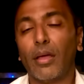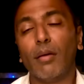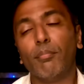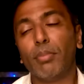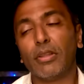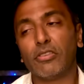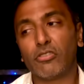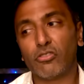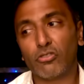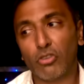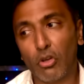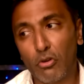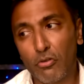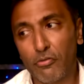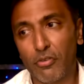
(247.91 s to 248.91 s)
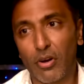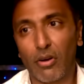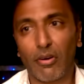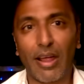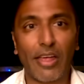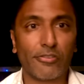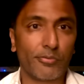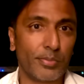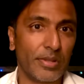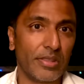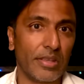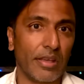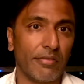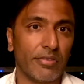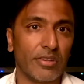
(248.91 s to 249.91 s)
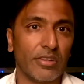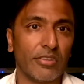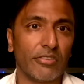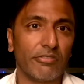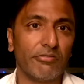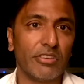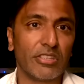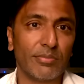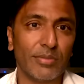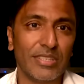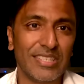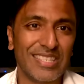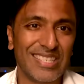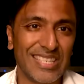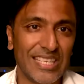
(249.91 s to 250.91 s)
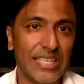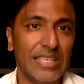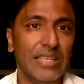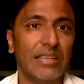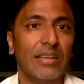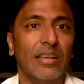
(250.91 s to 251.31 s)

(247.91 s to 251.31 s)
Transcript: But so far, as per the evidence, vitamin D